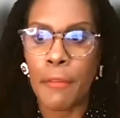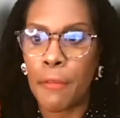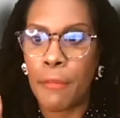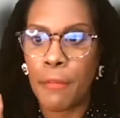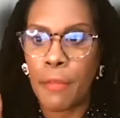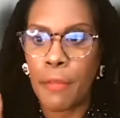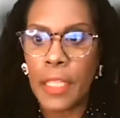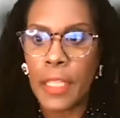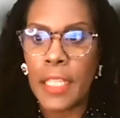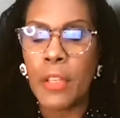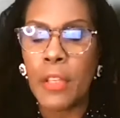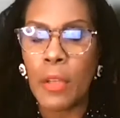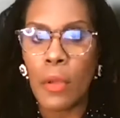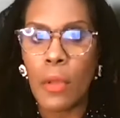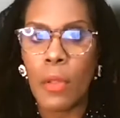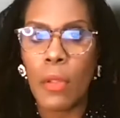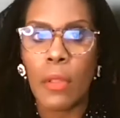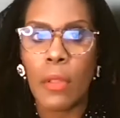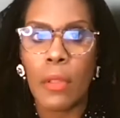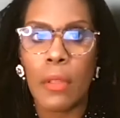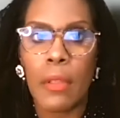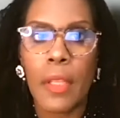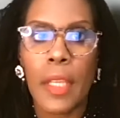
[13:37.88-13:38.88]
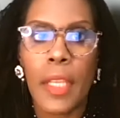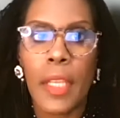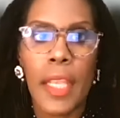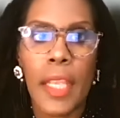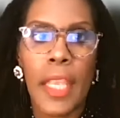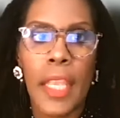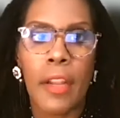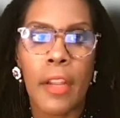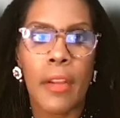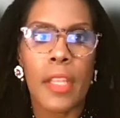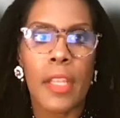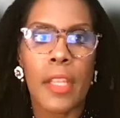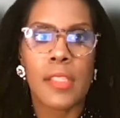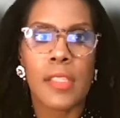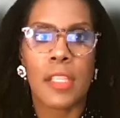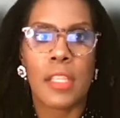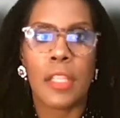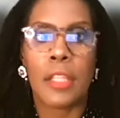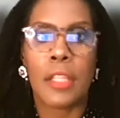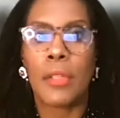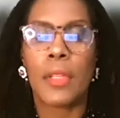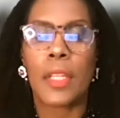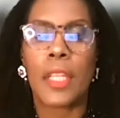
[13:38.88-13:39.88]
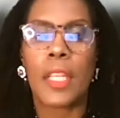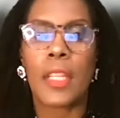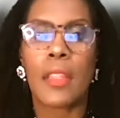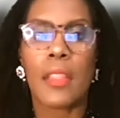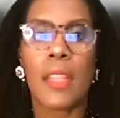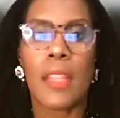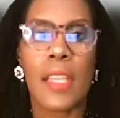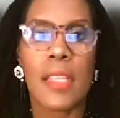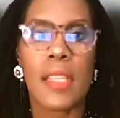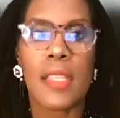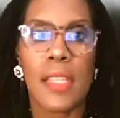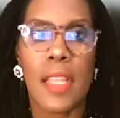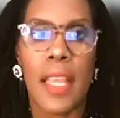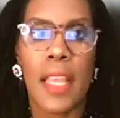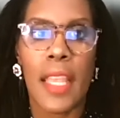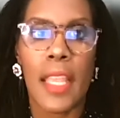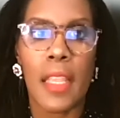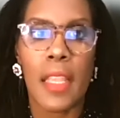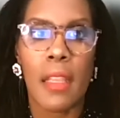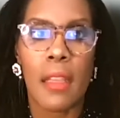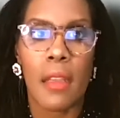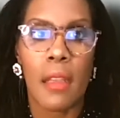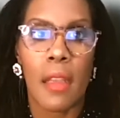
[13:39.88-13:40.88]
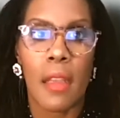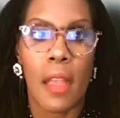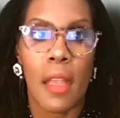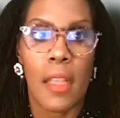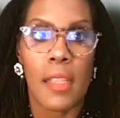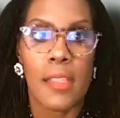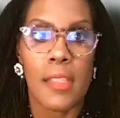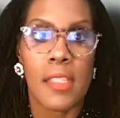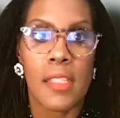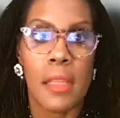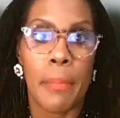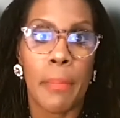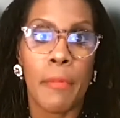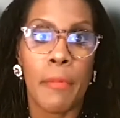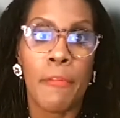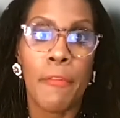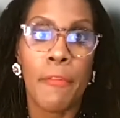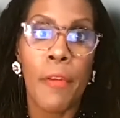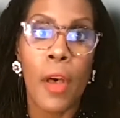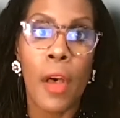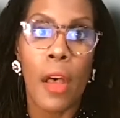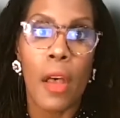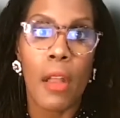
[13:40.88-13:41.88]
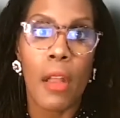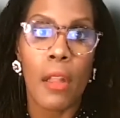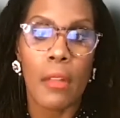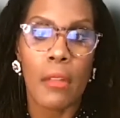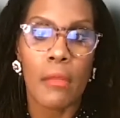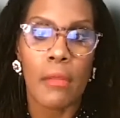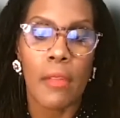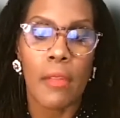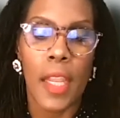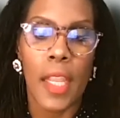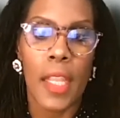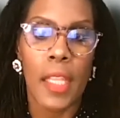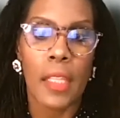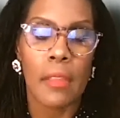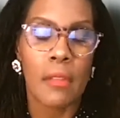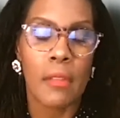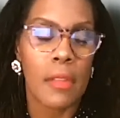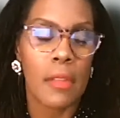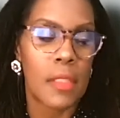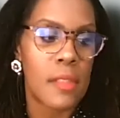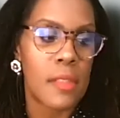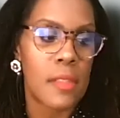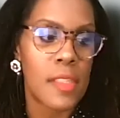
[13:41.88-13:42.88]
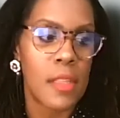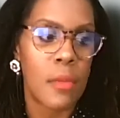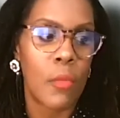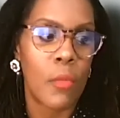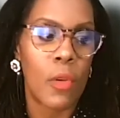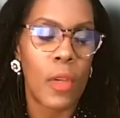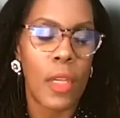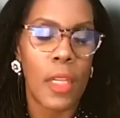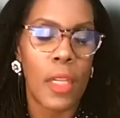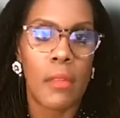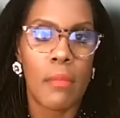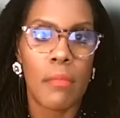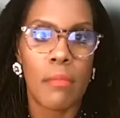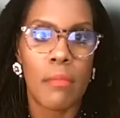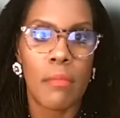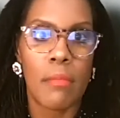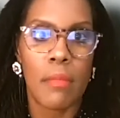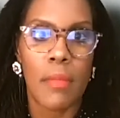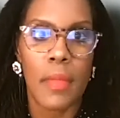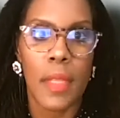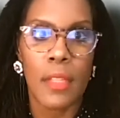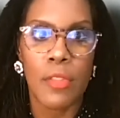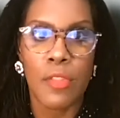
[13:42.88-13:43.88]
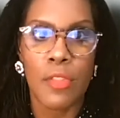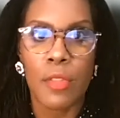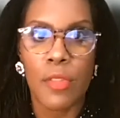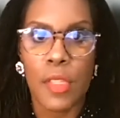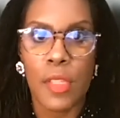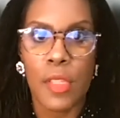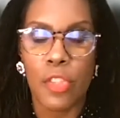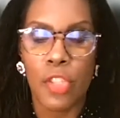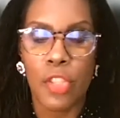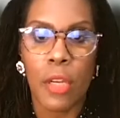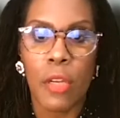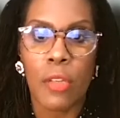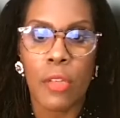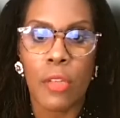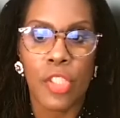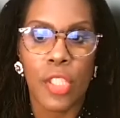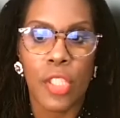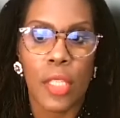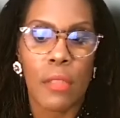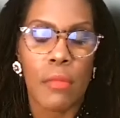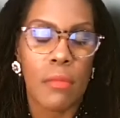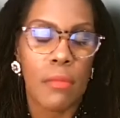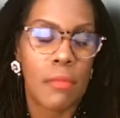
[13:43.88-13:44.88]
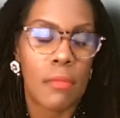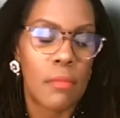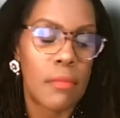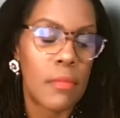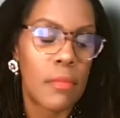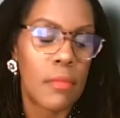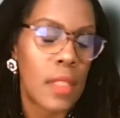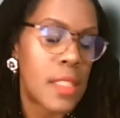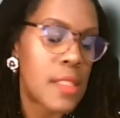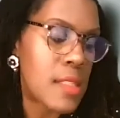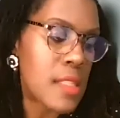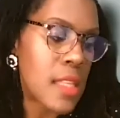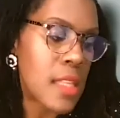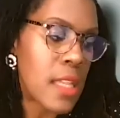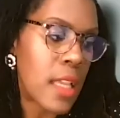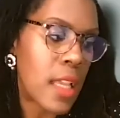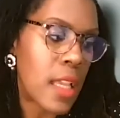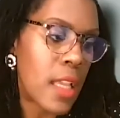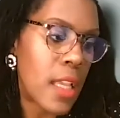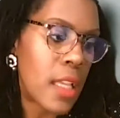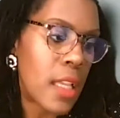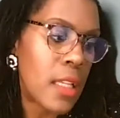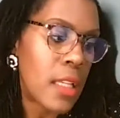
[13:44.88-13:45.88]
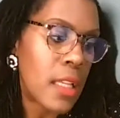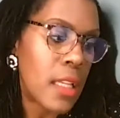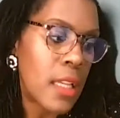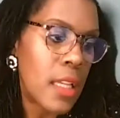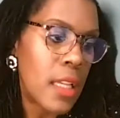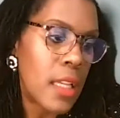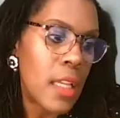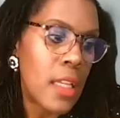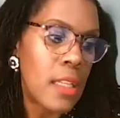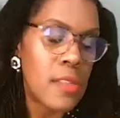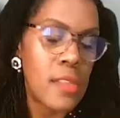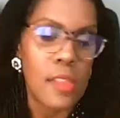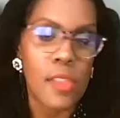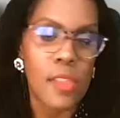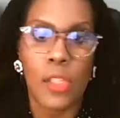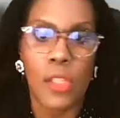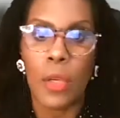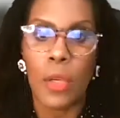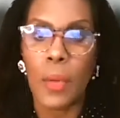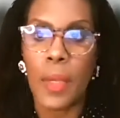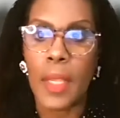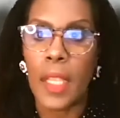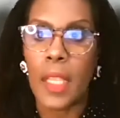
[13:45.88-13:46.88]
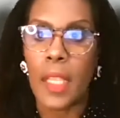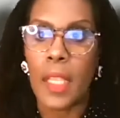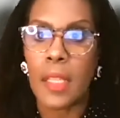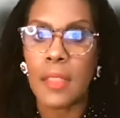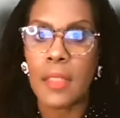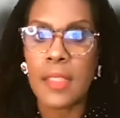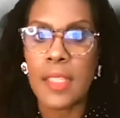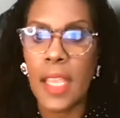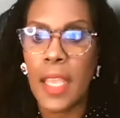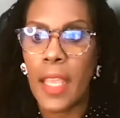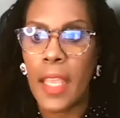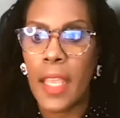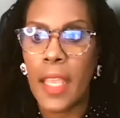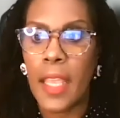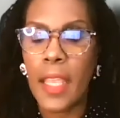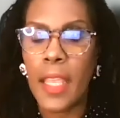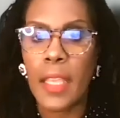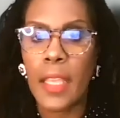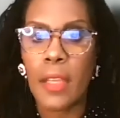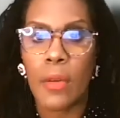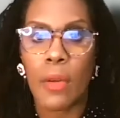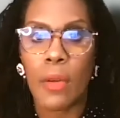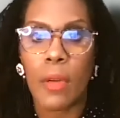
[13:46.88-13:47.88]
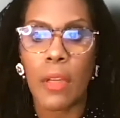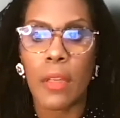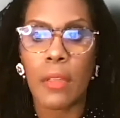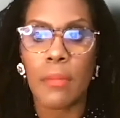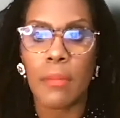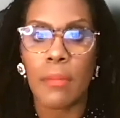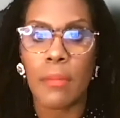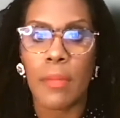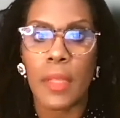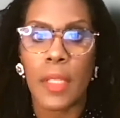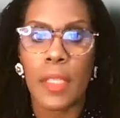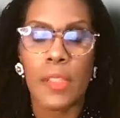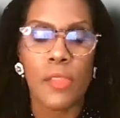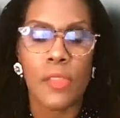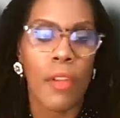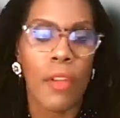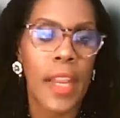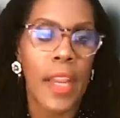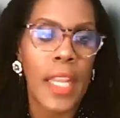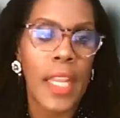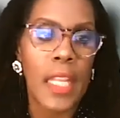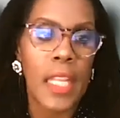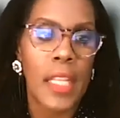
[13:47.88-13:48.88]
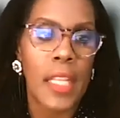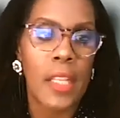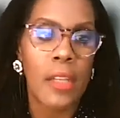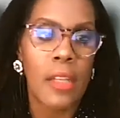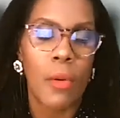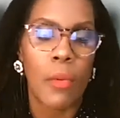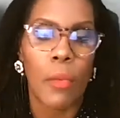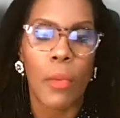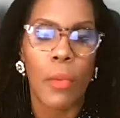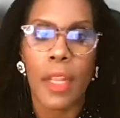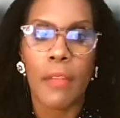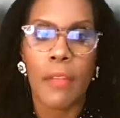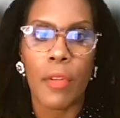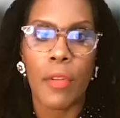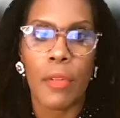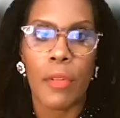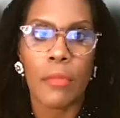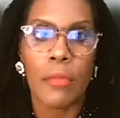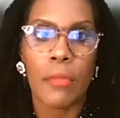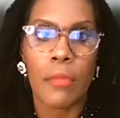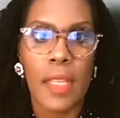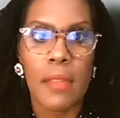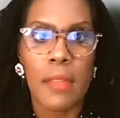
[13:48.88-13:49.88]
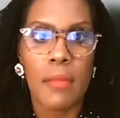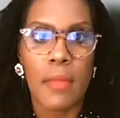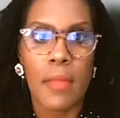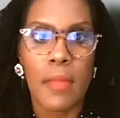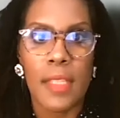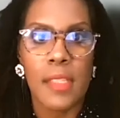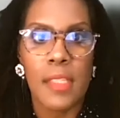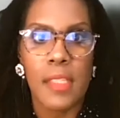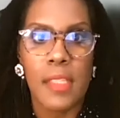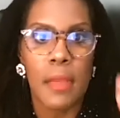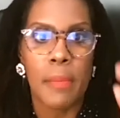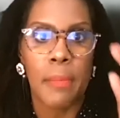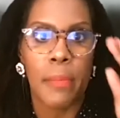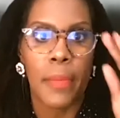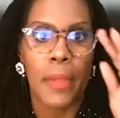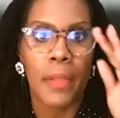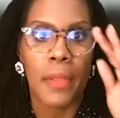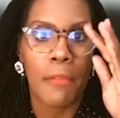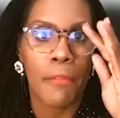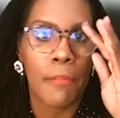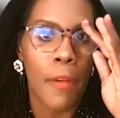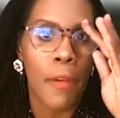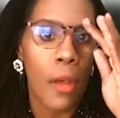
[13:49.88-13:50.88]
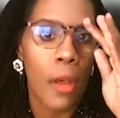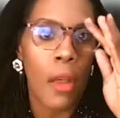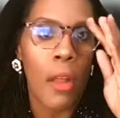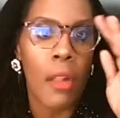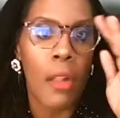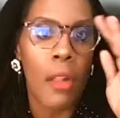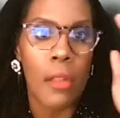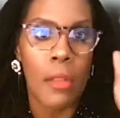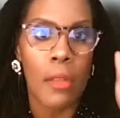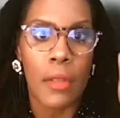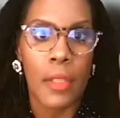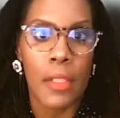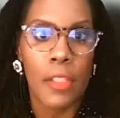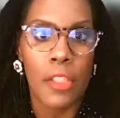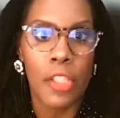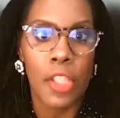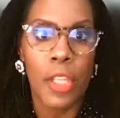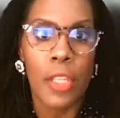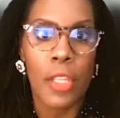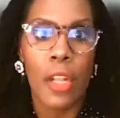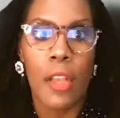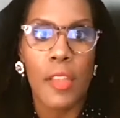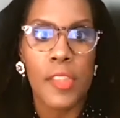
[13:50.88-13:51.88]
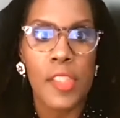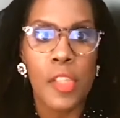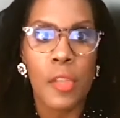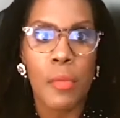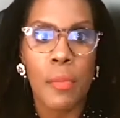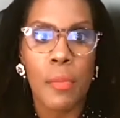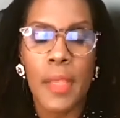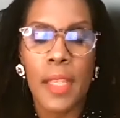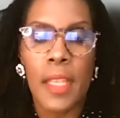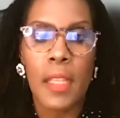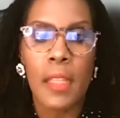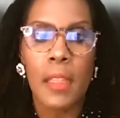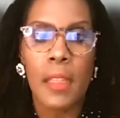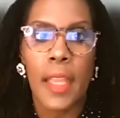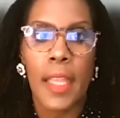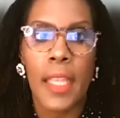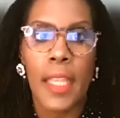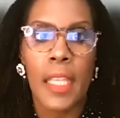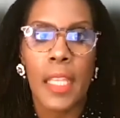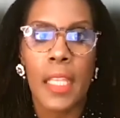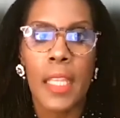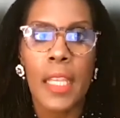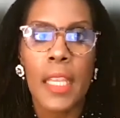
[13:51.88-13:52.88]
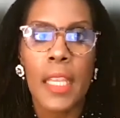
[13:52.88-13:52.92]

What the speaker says: legal areas, including things like a slip and fall, right? Someone enters the church and let's say it's a snowy day or it's rainy or whatever, they slip and fall. Or it could also be like